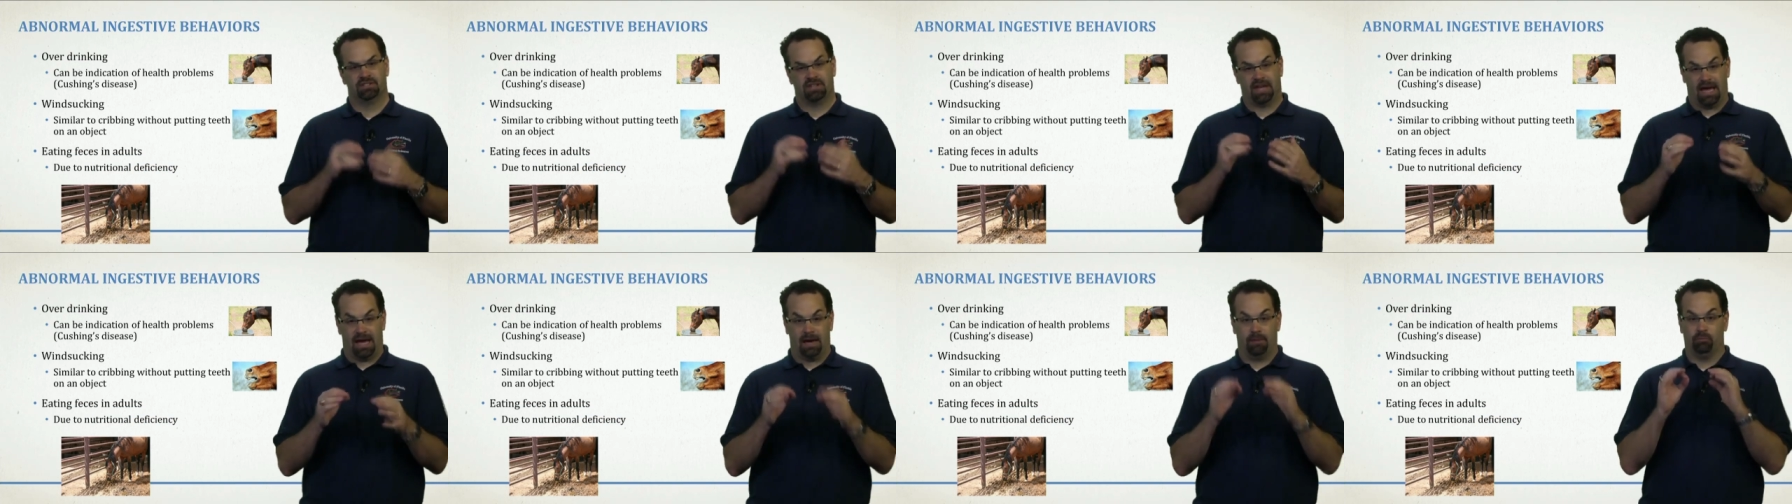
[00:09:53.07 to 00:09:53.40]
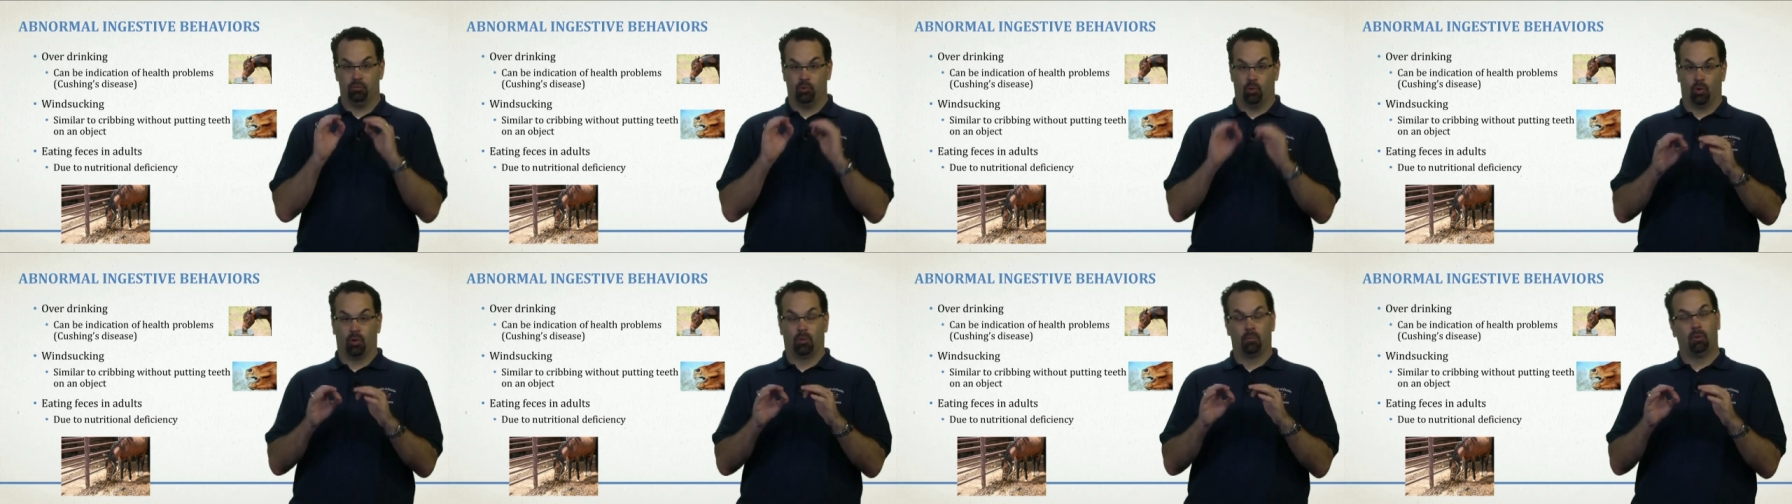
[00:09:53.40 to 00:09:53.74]

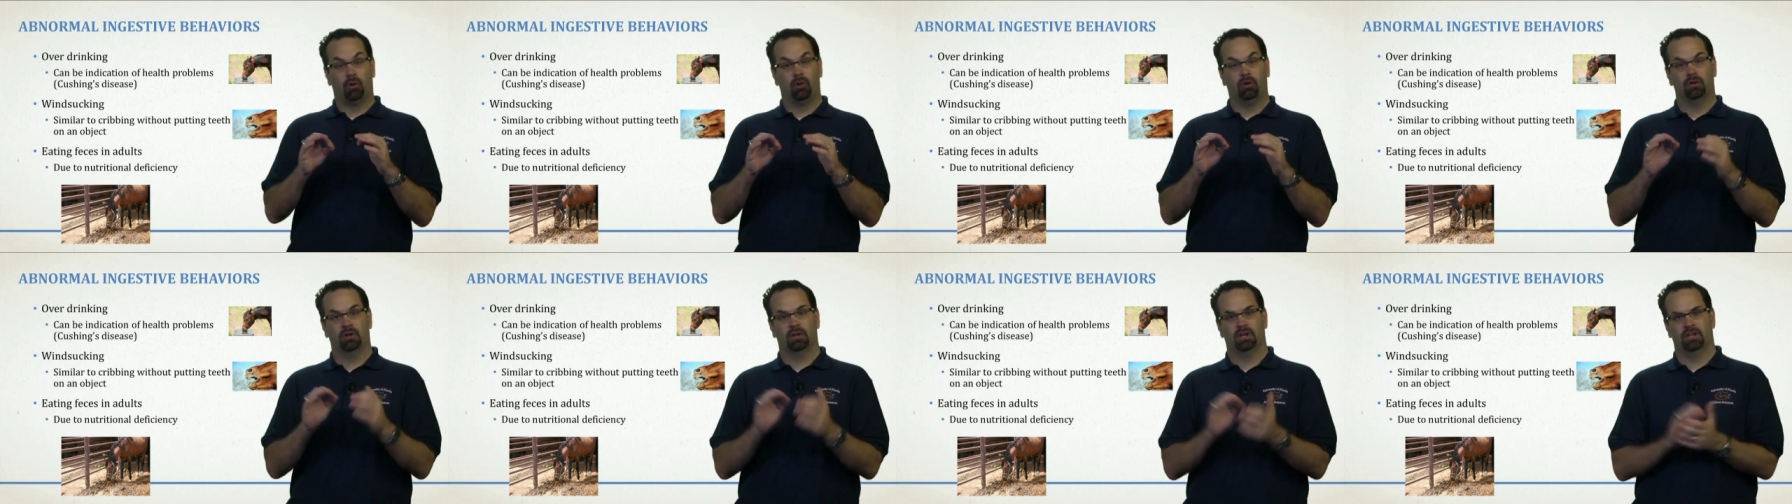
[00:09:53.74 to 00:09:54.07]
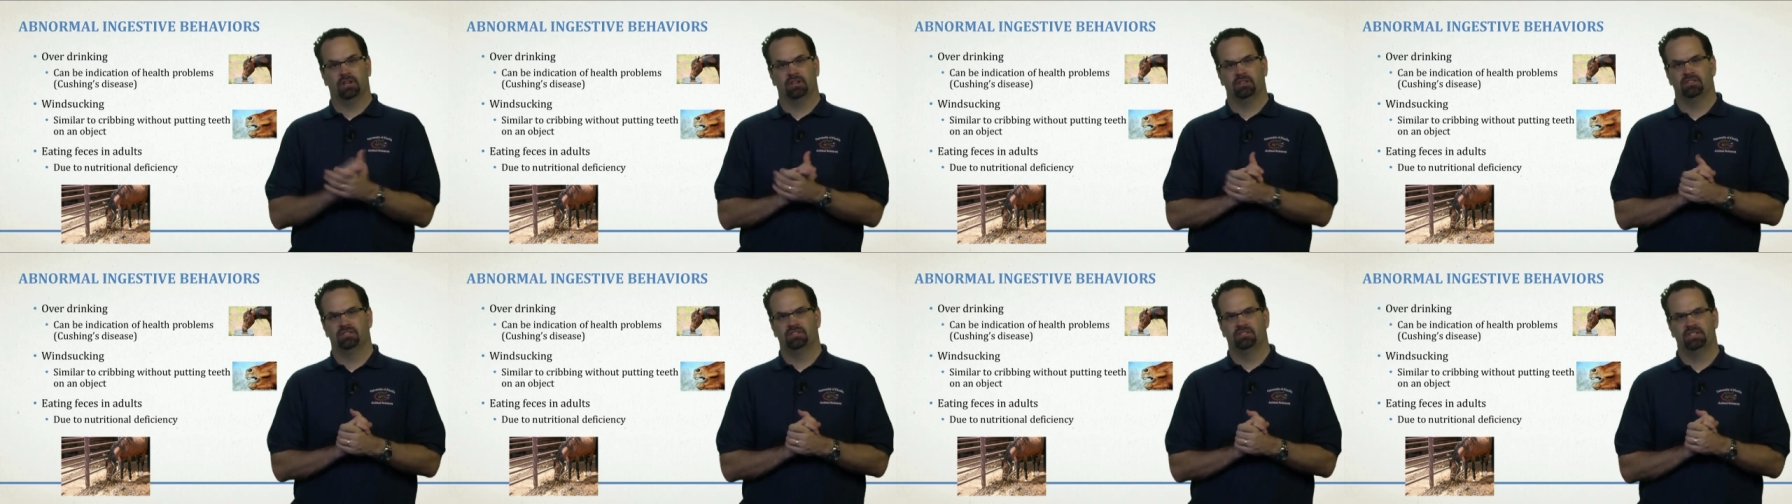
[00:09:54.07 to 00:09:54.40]
abnormal,
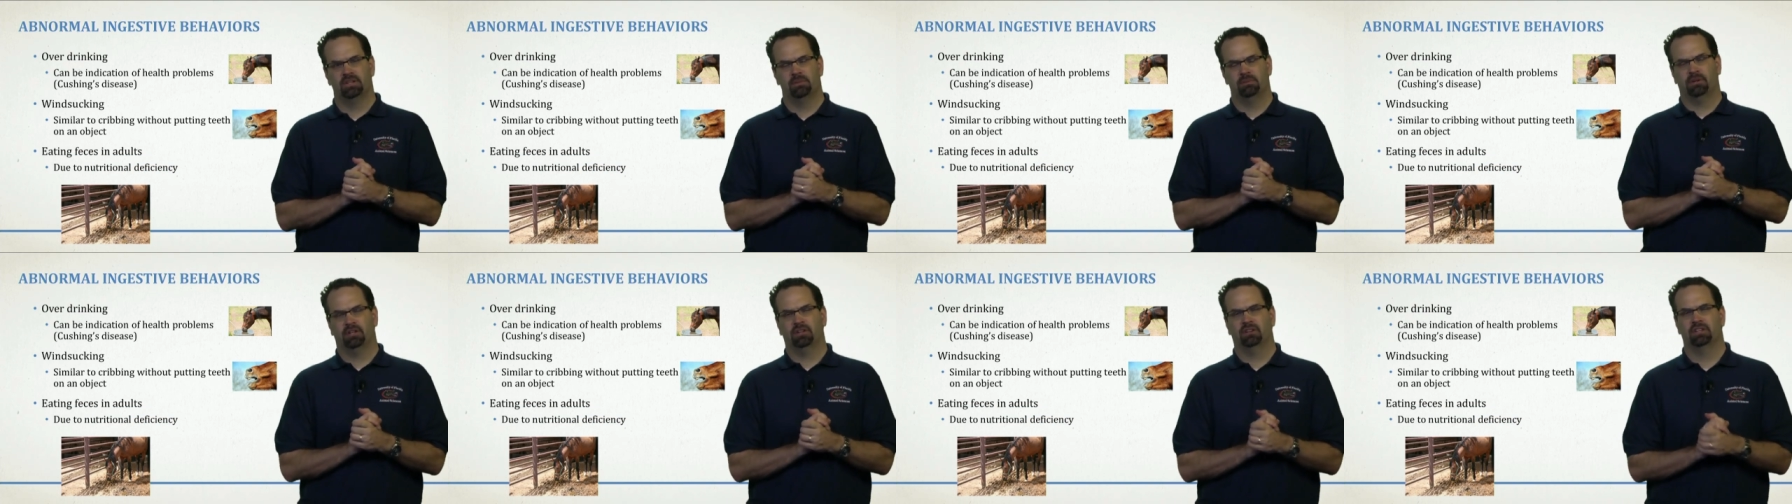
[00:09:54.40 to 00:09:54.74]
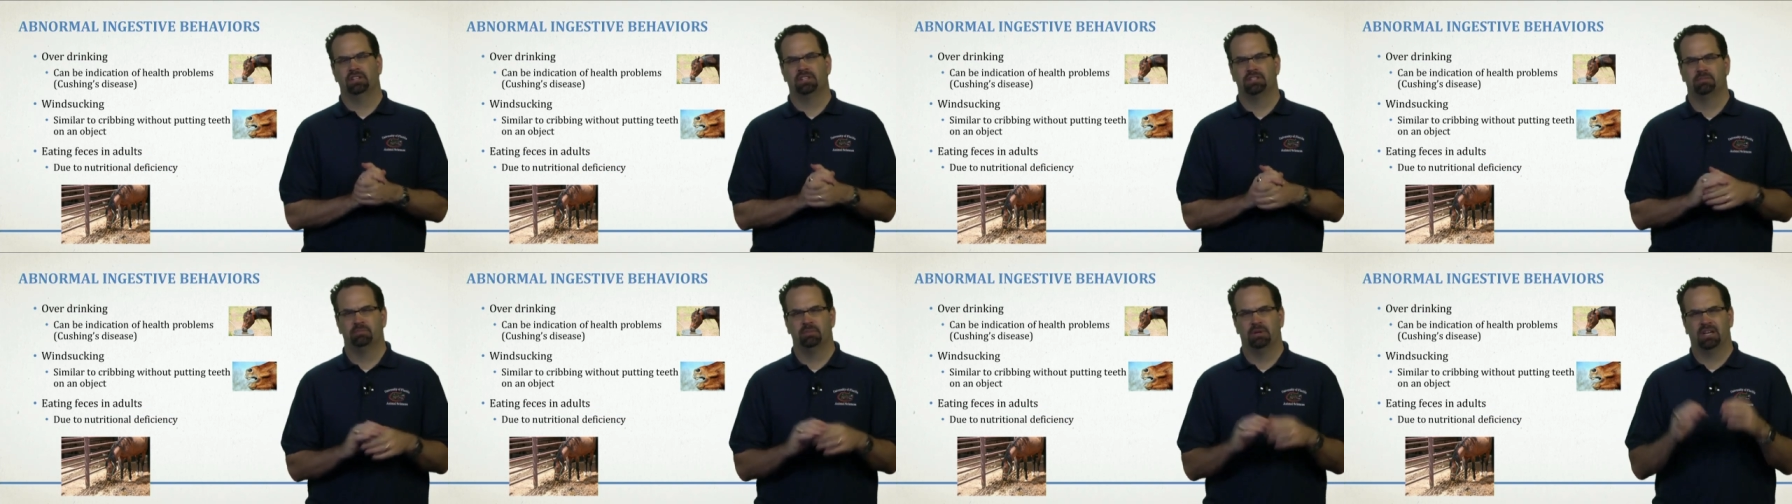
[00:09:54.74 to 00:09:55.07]
and
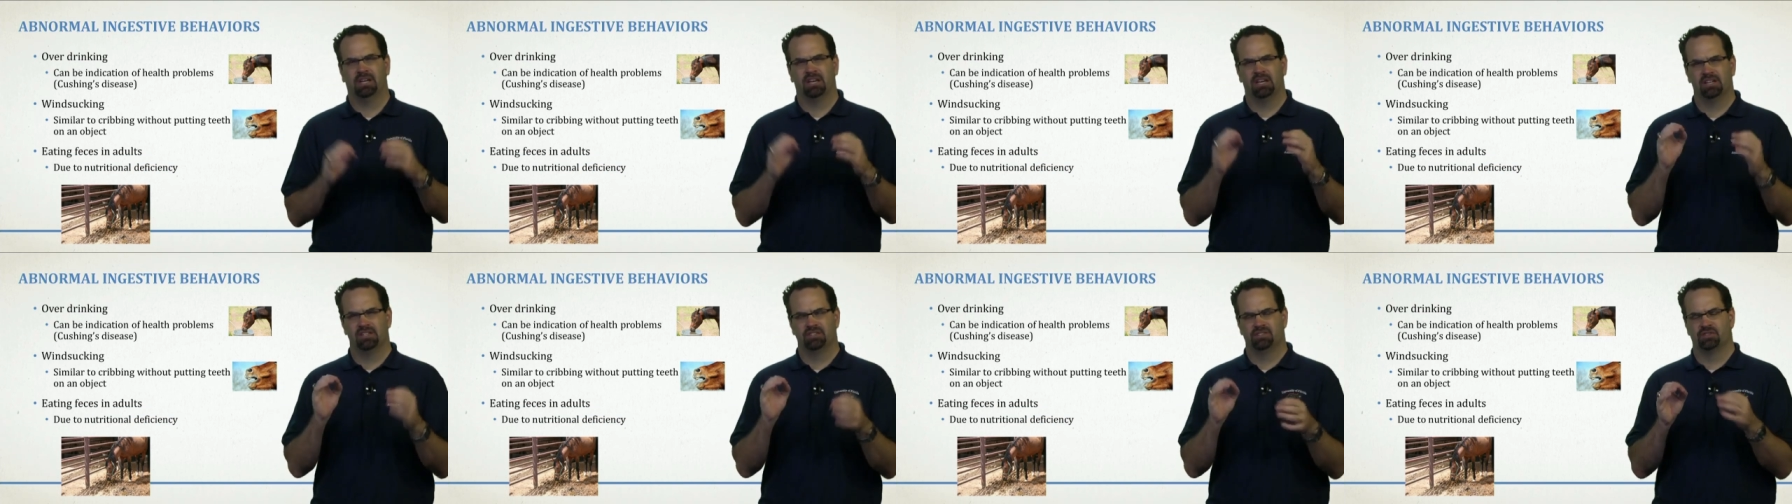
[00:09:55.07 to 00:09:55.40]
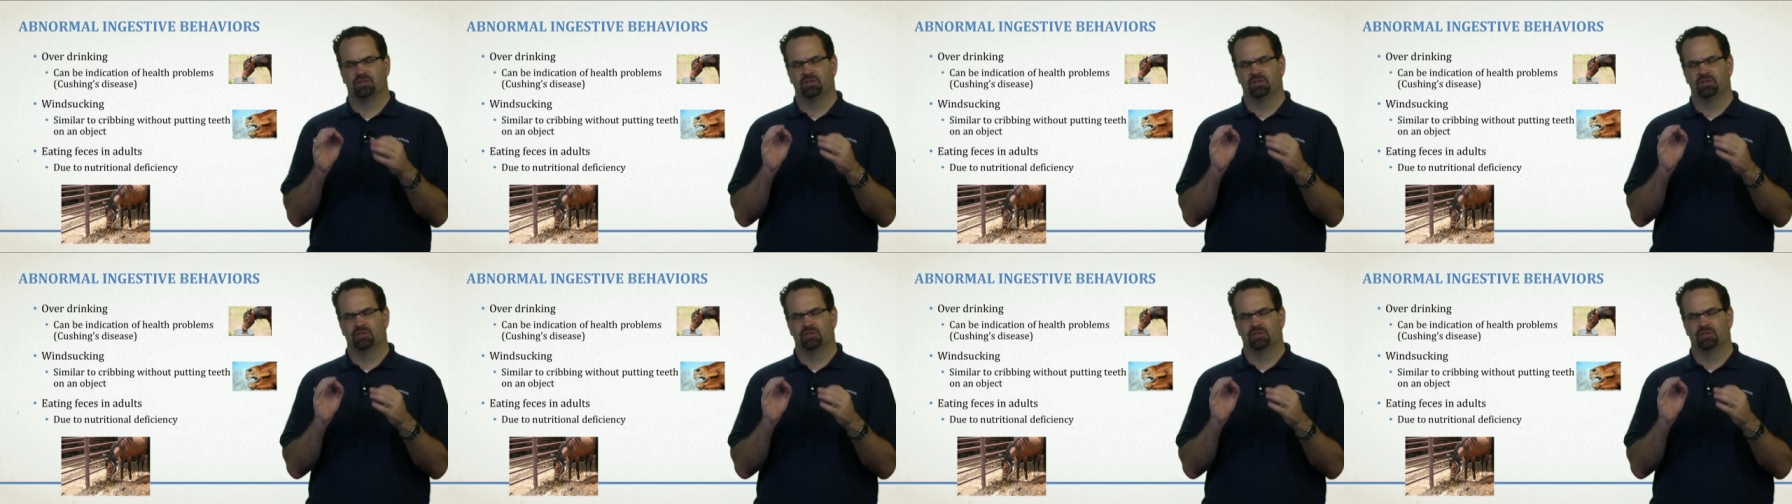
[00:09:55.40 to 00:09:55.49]
typically it's because